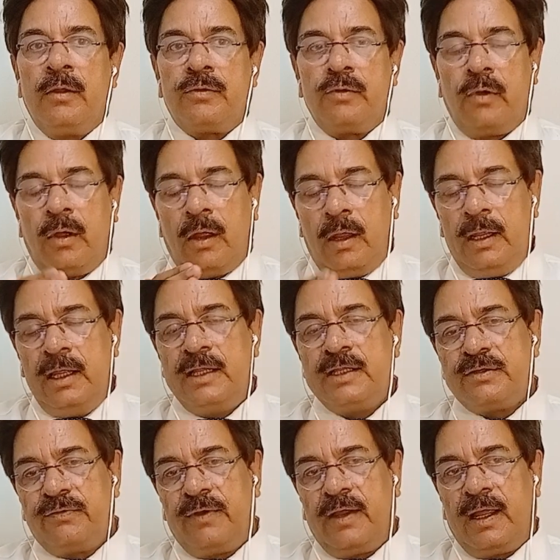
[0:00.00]
So
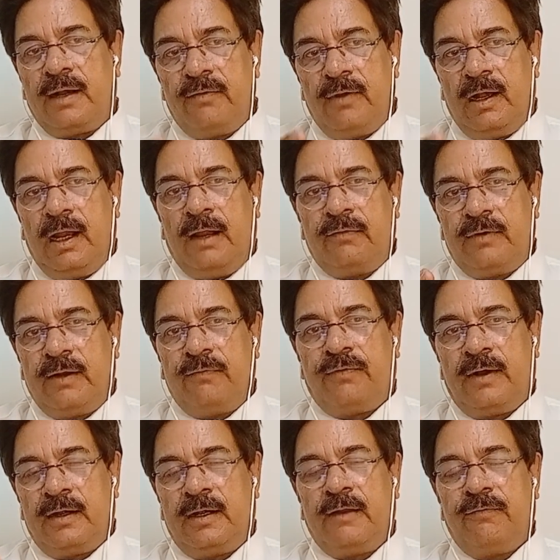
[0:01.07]
each wear will have
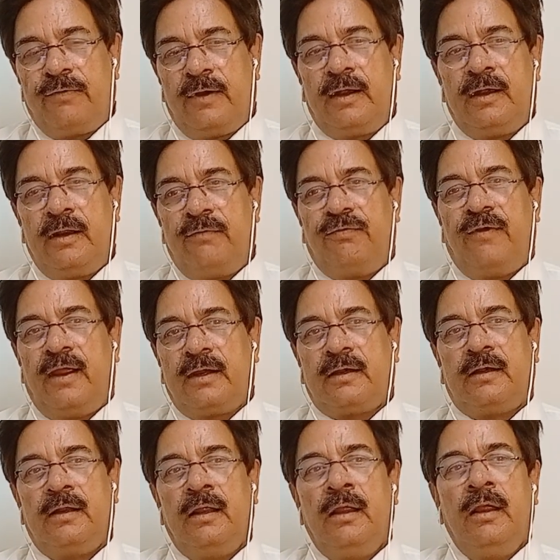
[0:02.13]
different effect,